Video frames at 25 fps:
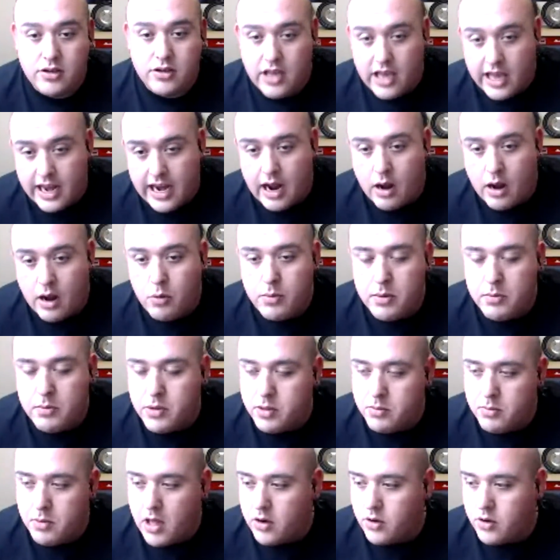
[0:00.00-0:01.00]
and I don't remember the
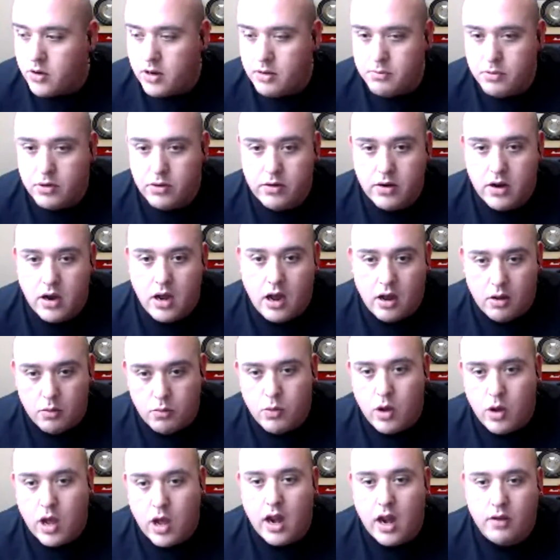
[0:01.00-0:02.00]
model number uh,
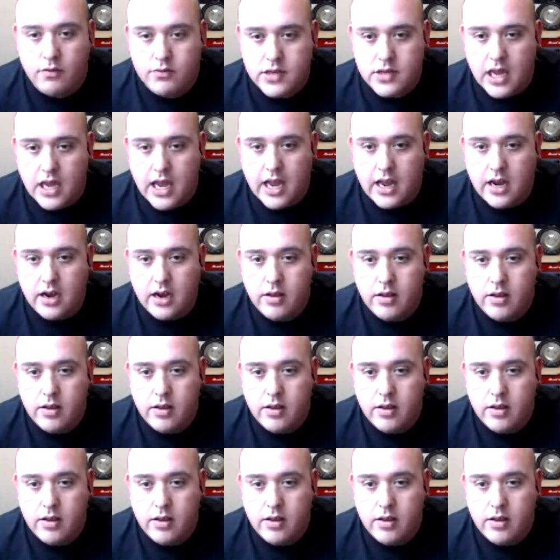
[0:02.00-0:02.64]
right off hand.